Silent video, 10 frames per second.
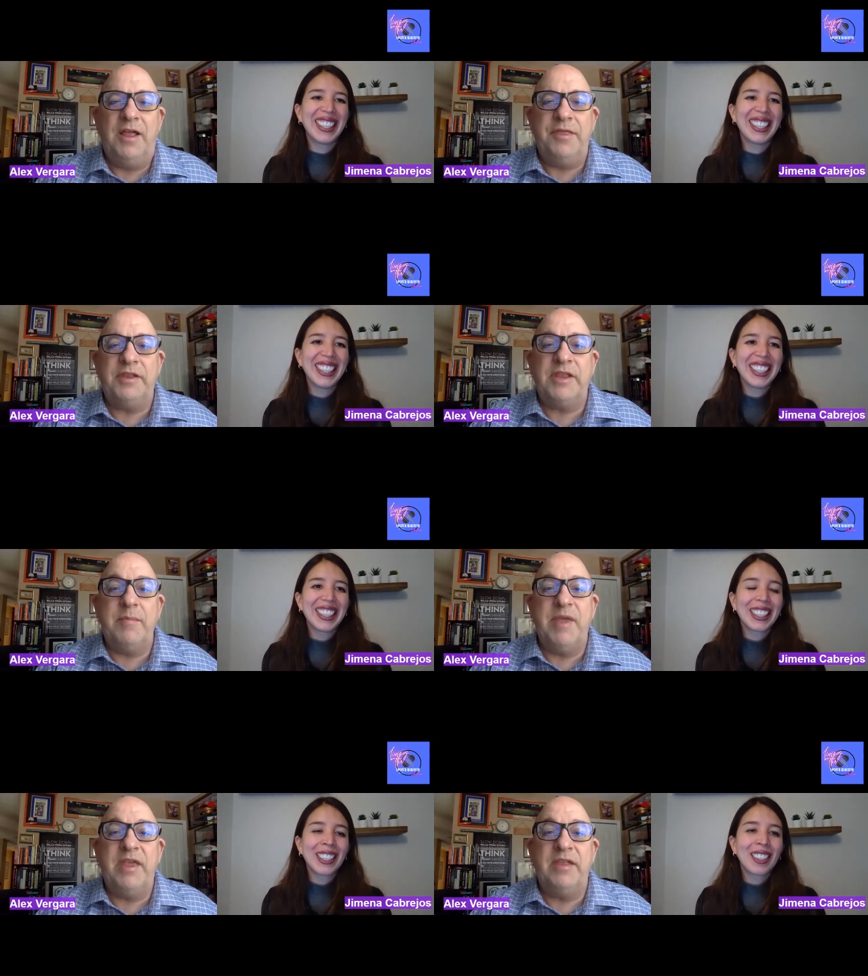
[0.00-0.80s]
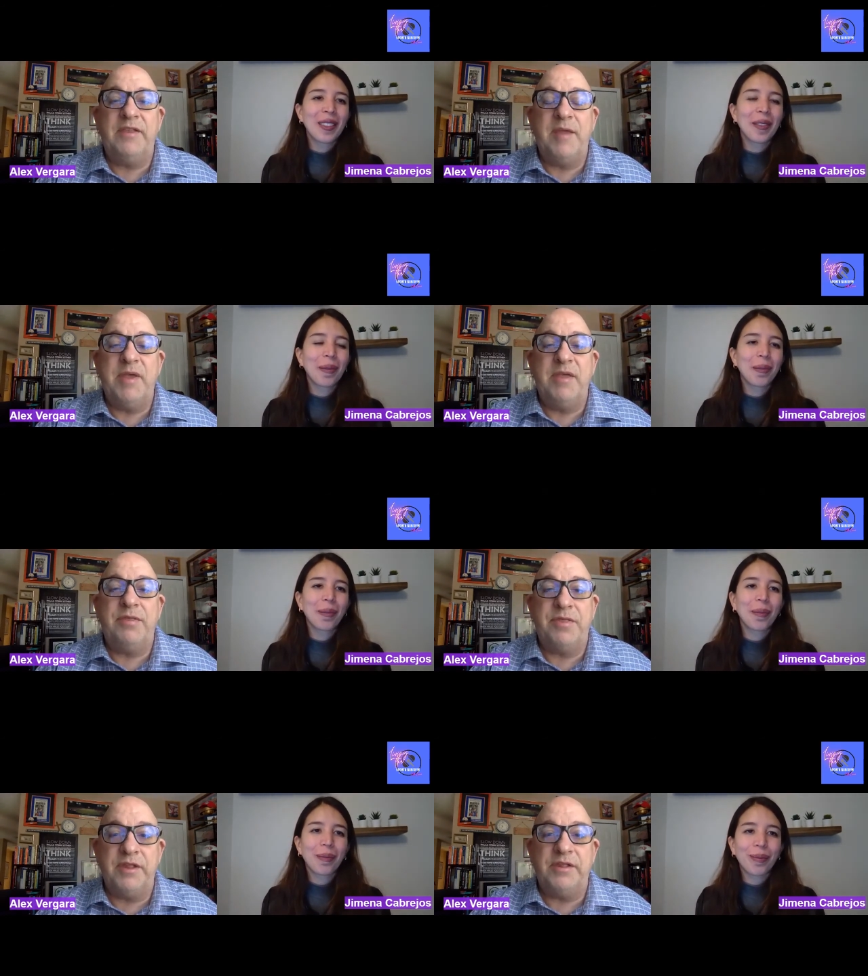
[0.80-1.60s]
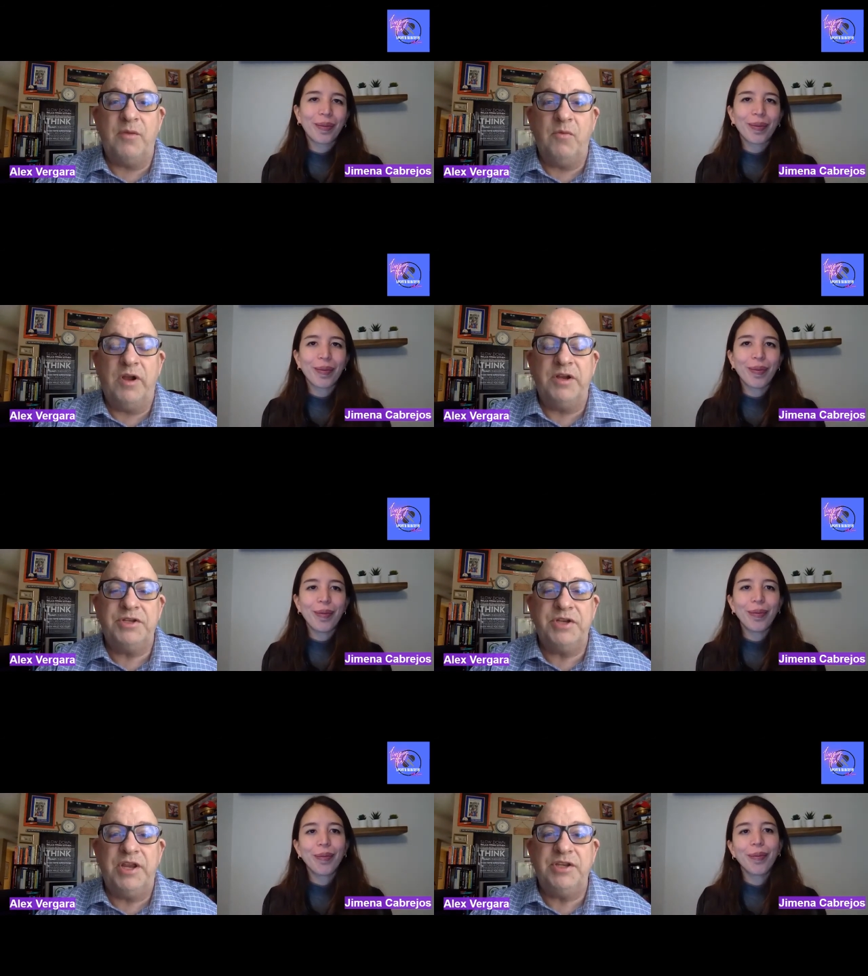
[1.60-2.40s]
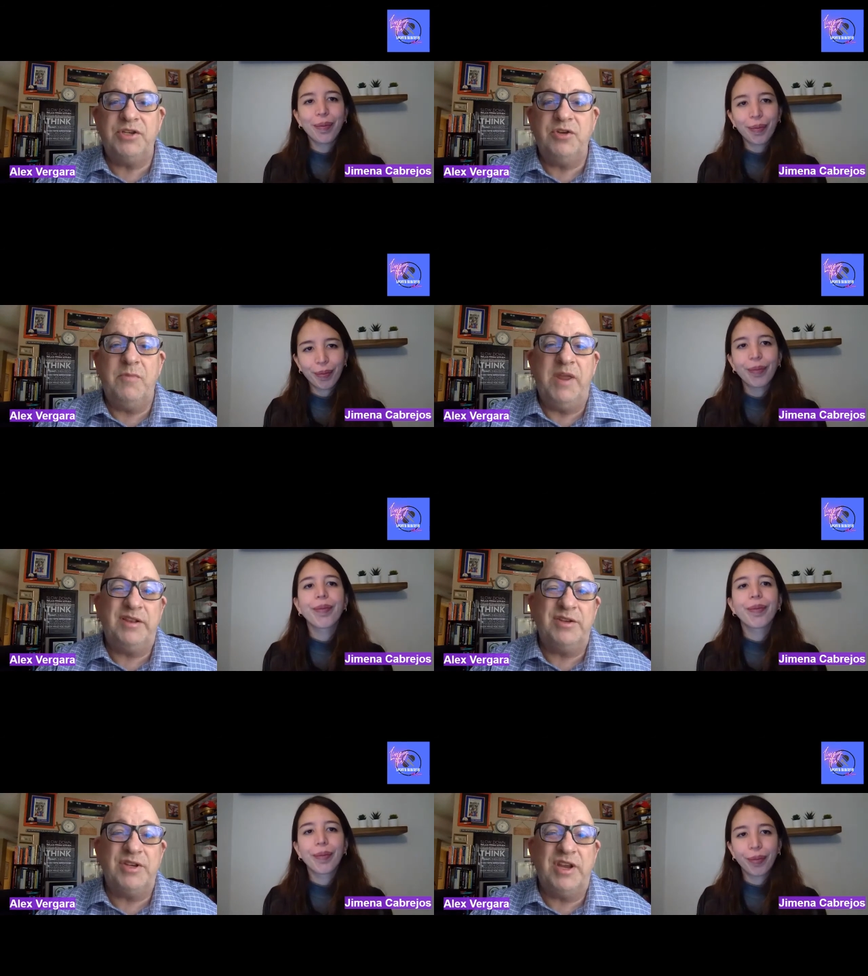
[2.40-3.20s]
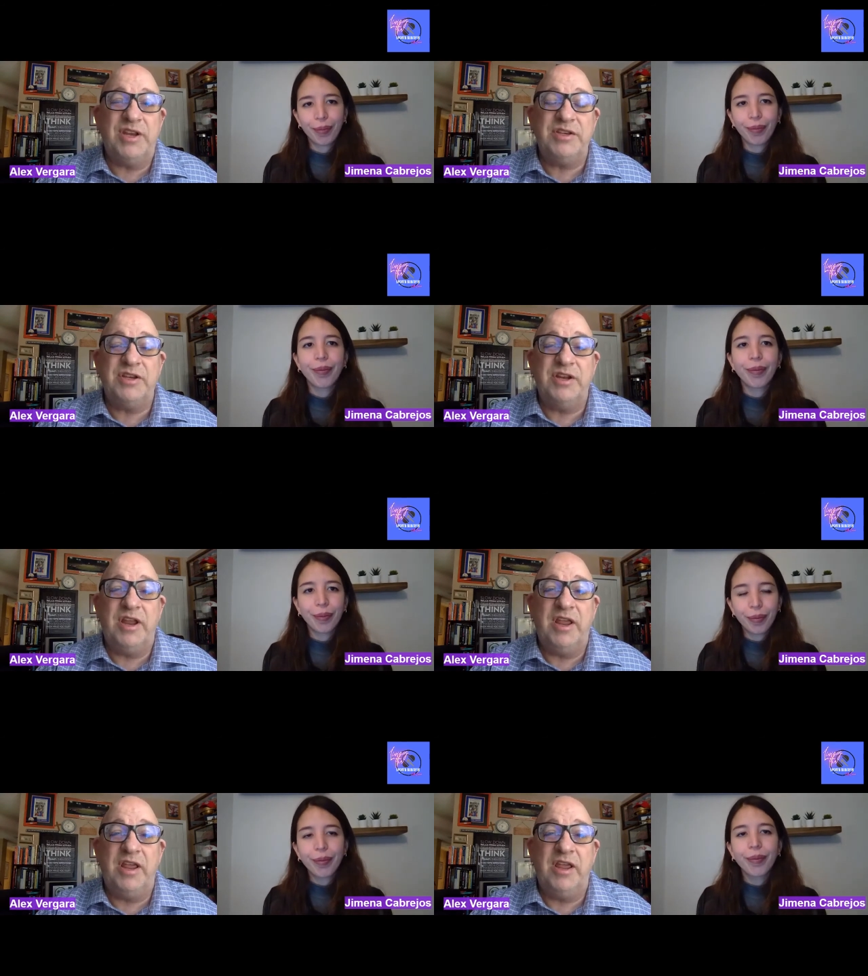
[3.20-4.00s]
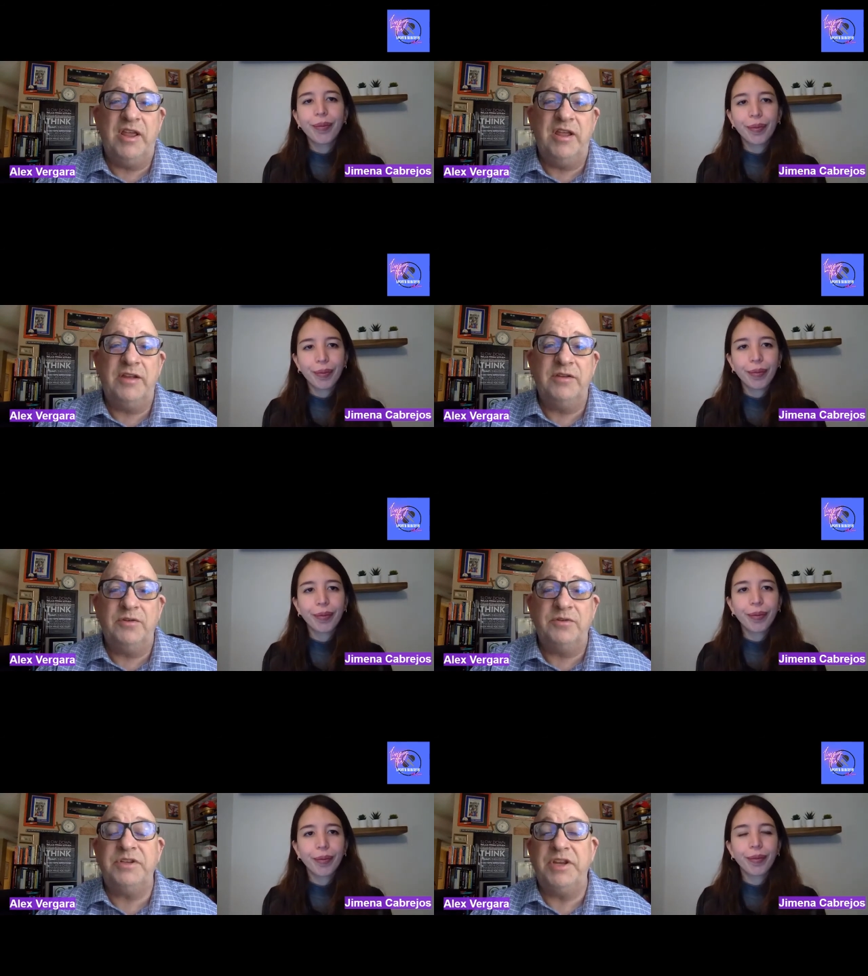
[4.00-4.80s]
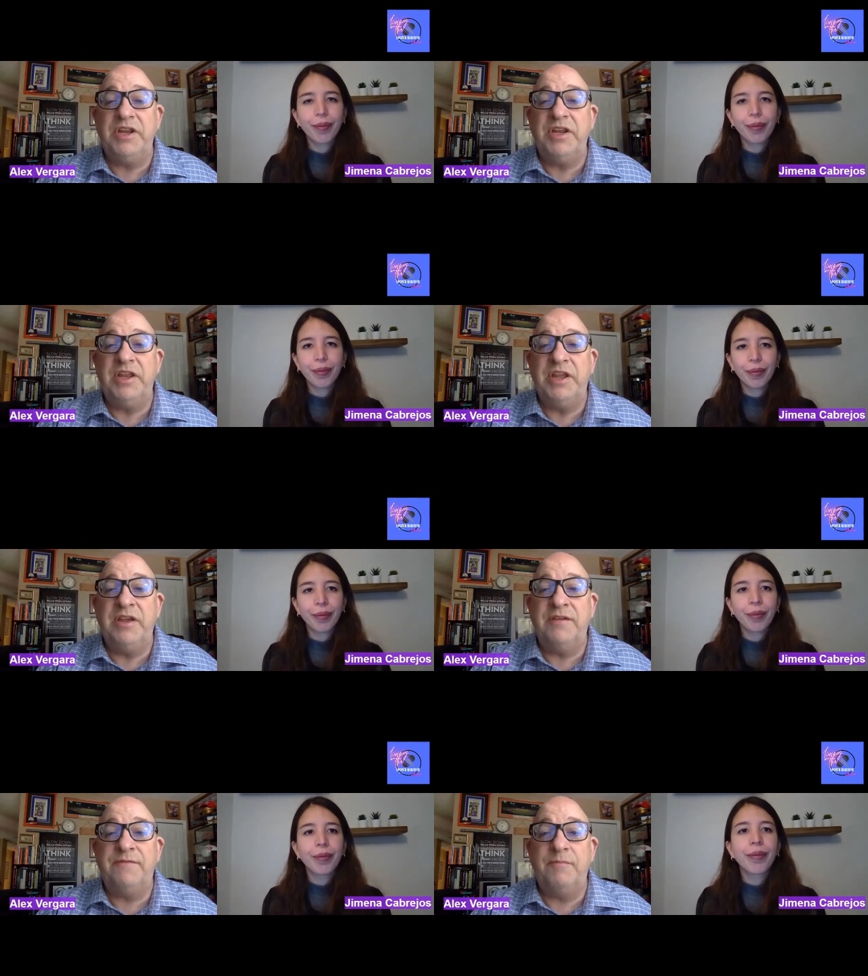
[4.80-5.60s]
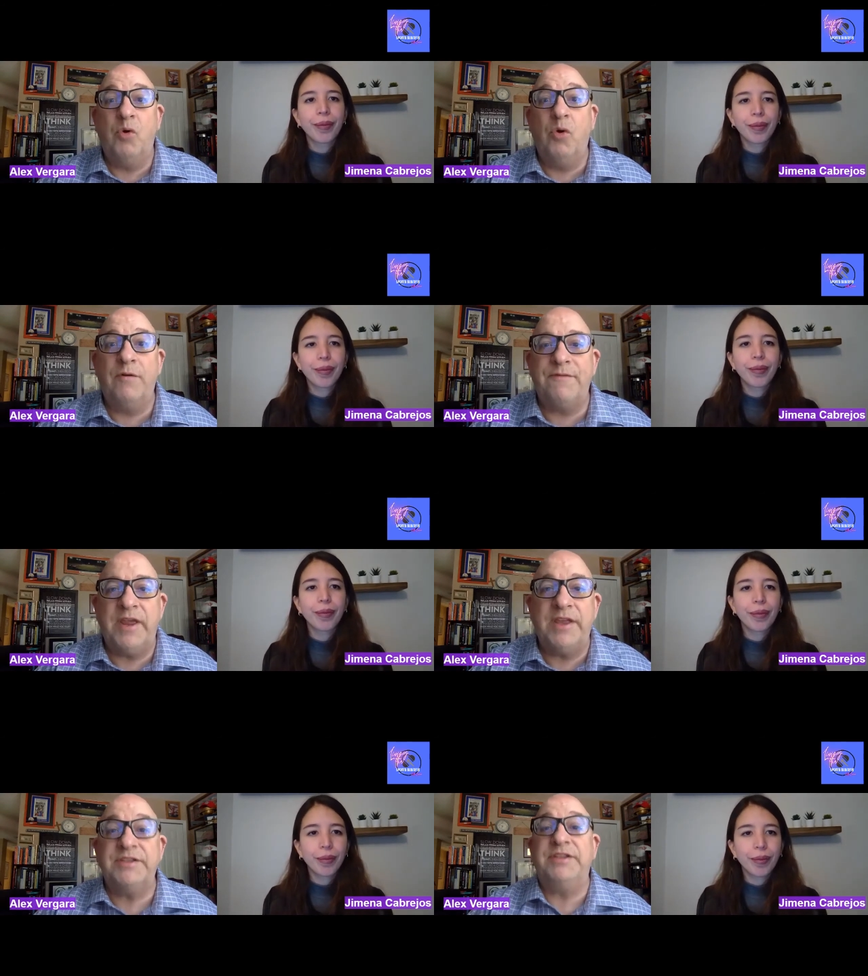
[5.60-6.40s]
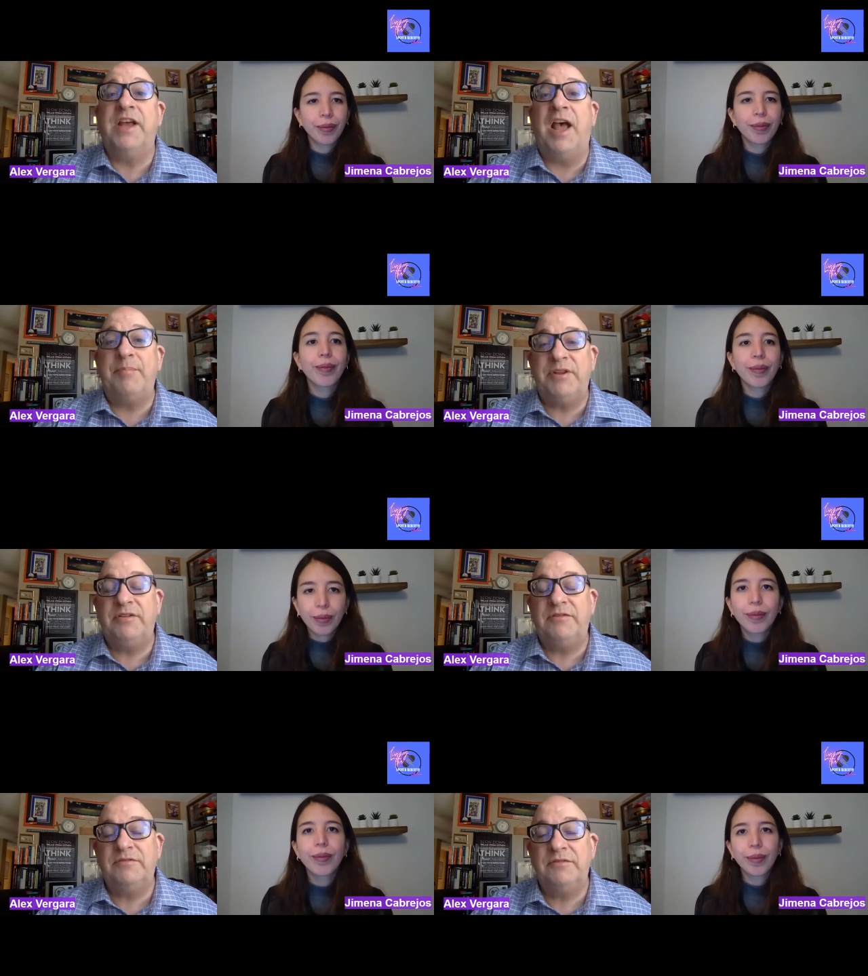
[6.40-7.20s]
Speaker 1: I think they may they may think they want to change, and you make the change, and and you'll see if more fans adopt it.